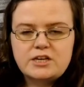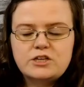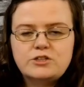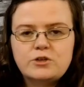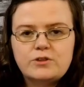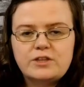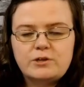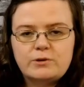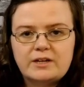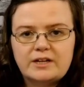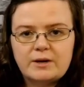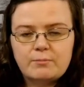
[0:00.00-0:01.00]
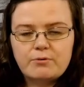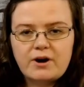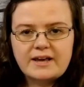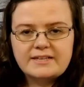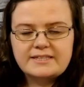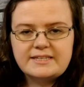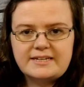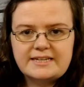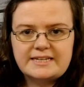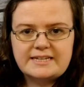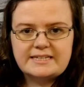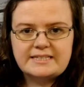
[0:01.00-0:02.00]
so that you can compress the
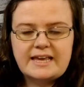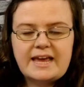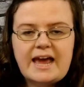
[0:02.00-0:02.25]
knees